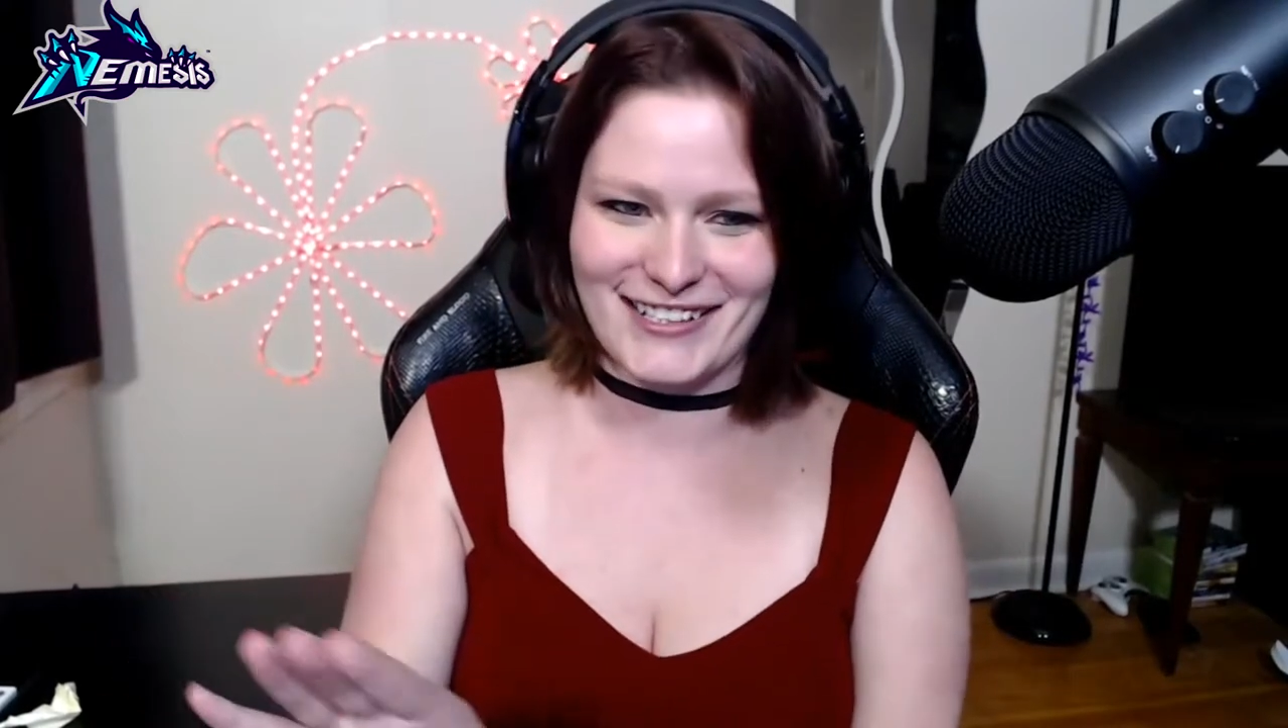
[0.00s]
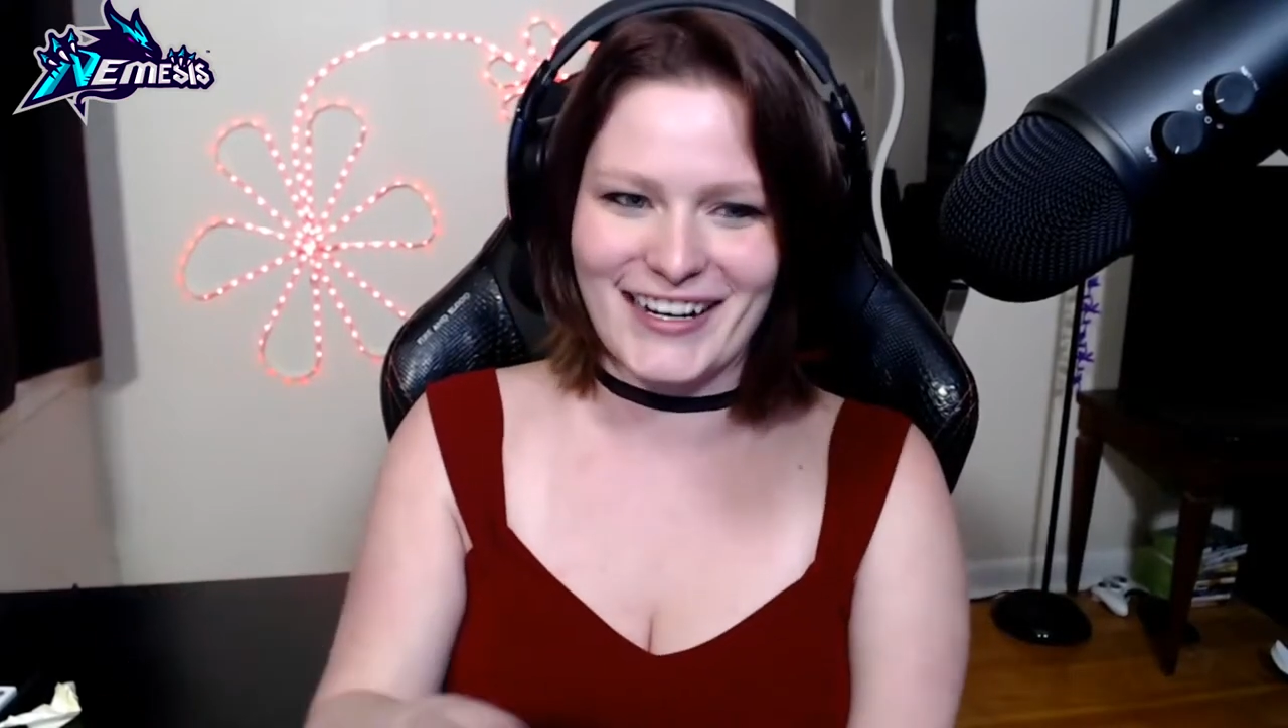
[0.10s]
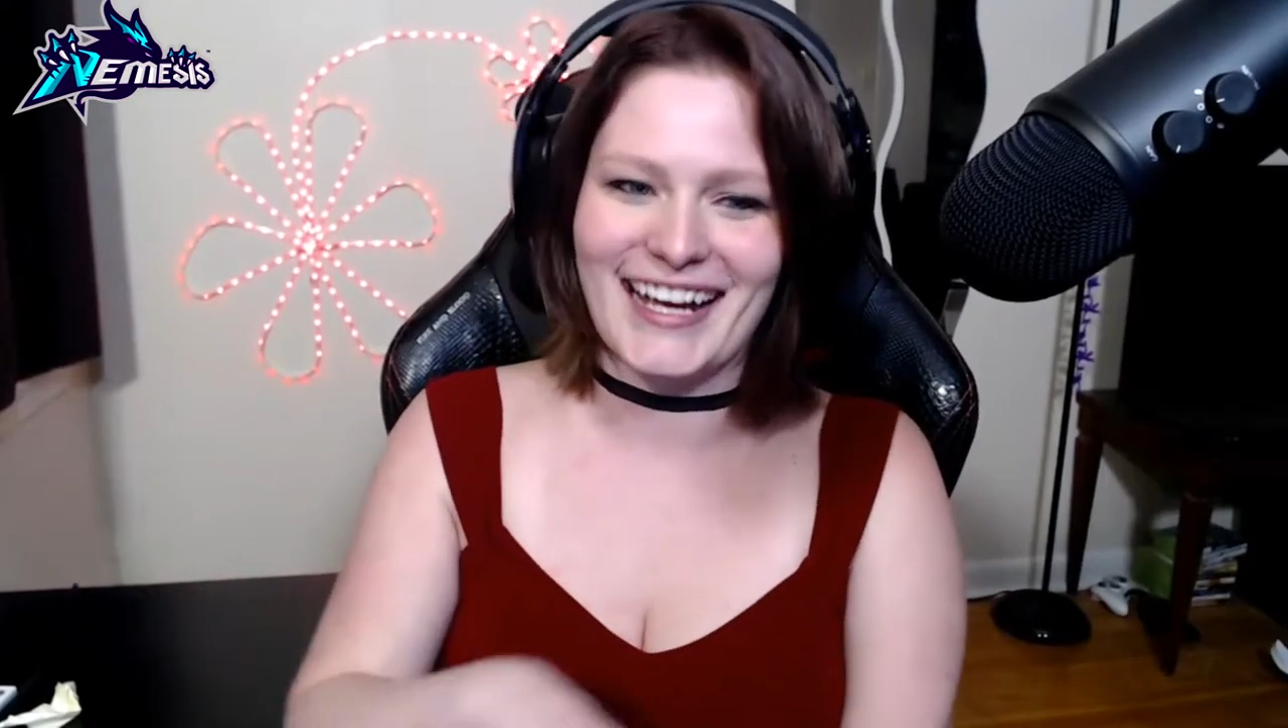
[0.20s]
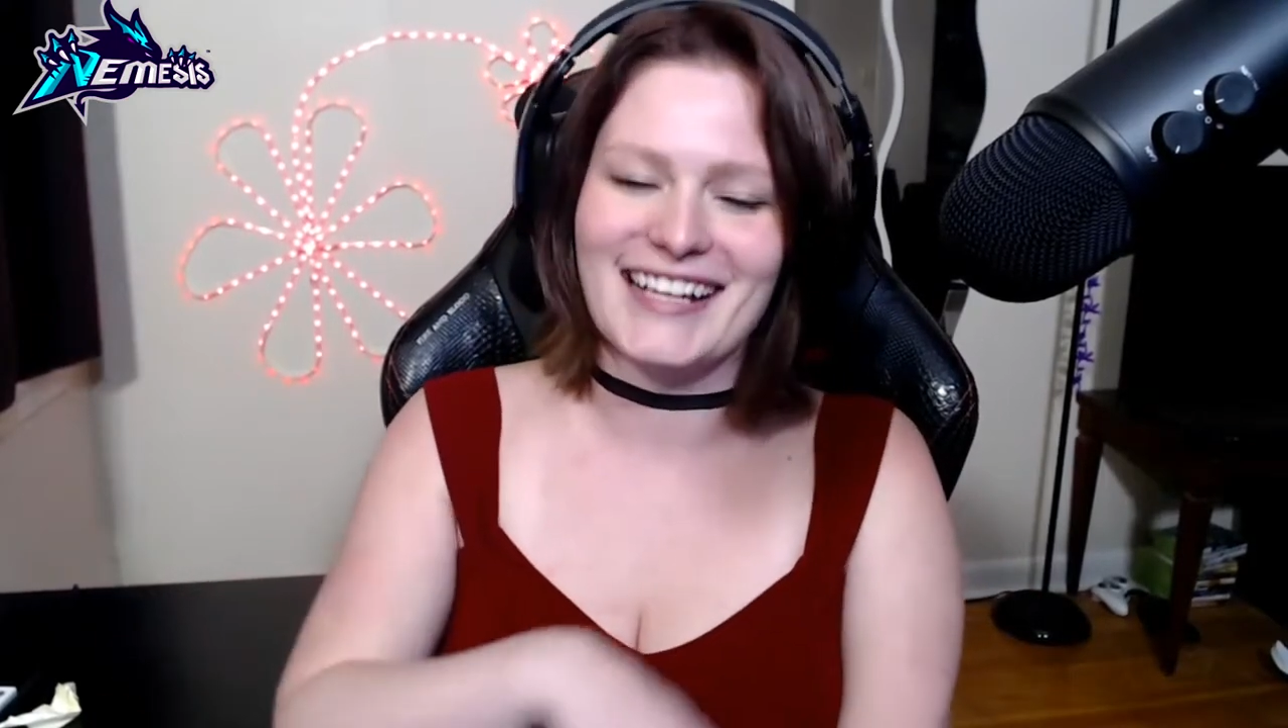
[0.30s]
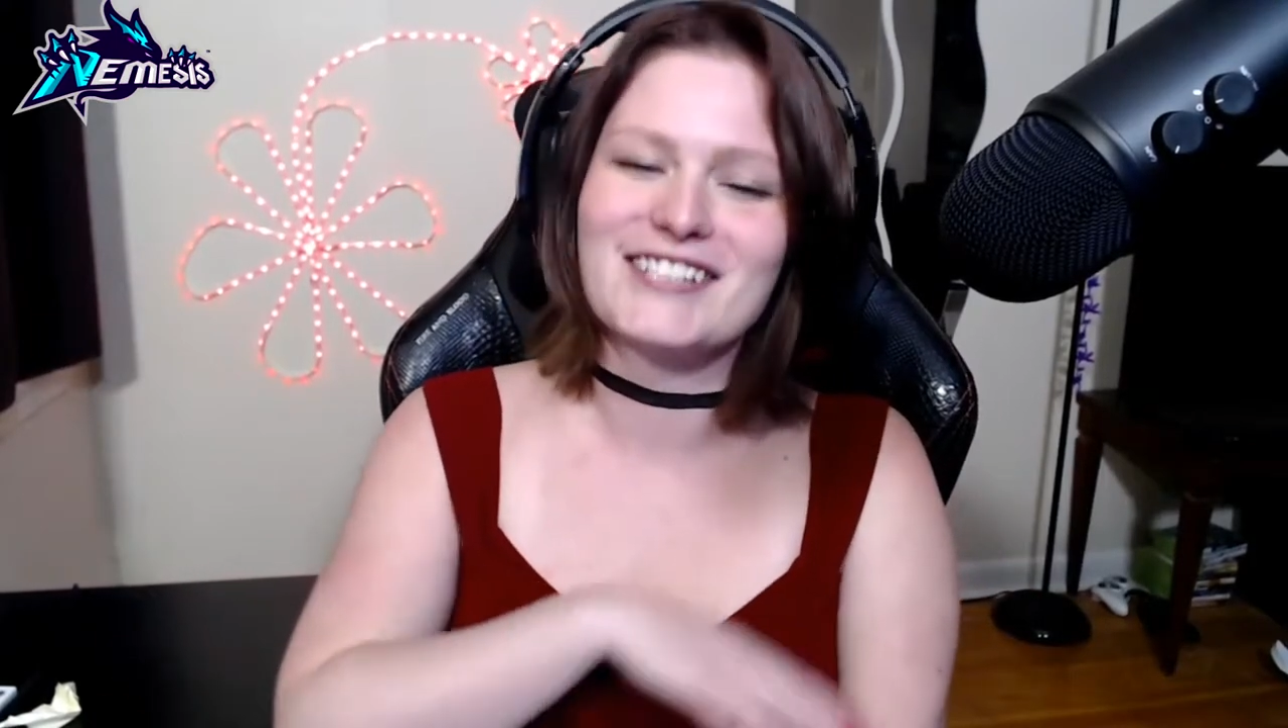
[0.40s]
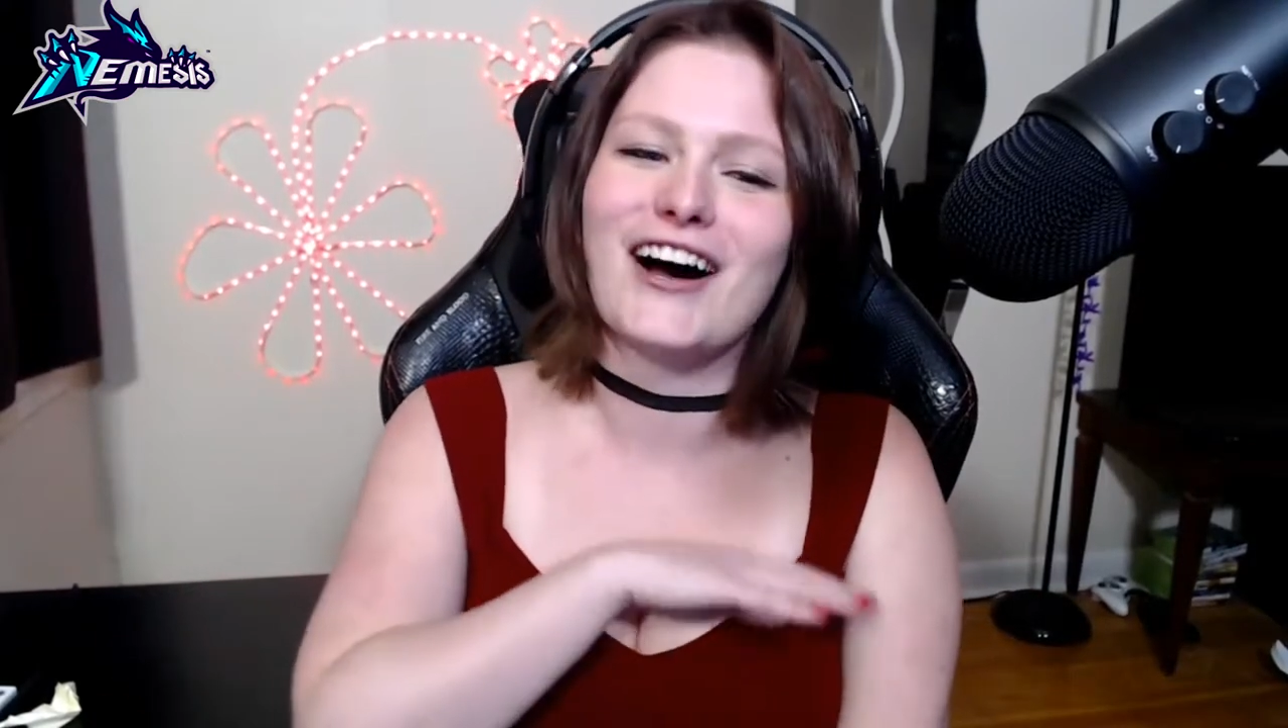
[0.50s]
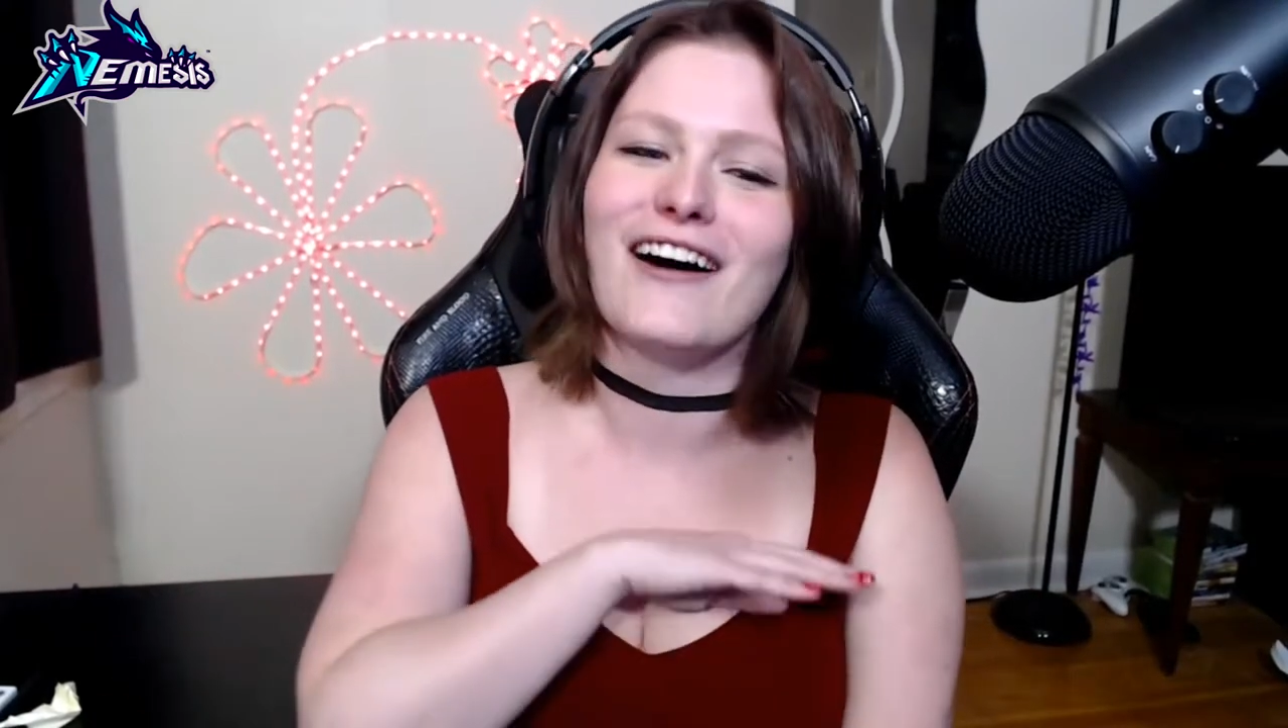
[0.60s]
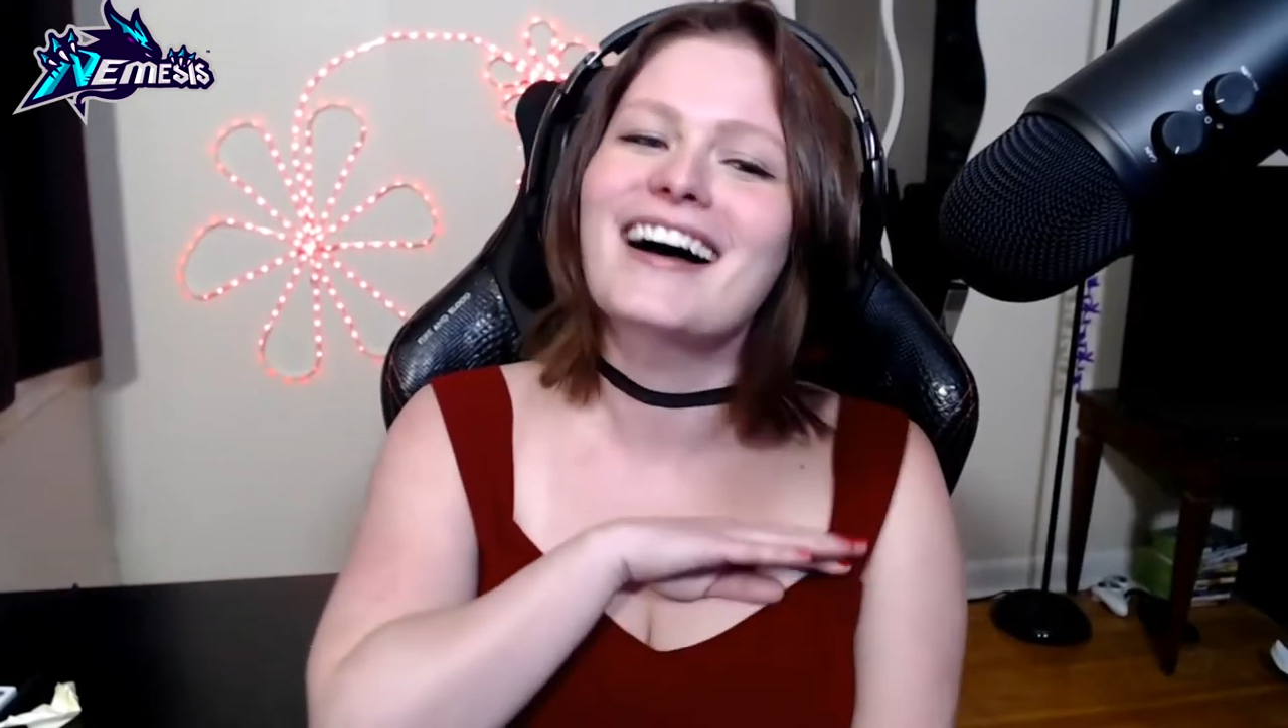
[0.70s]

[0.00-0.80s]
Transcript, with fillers: Okay, so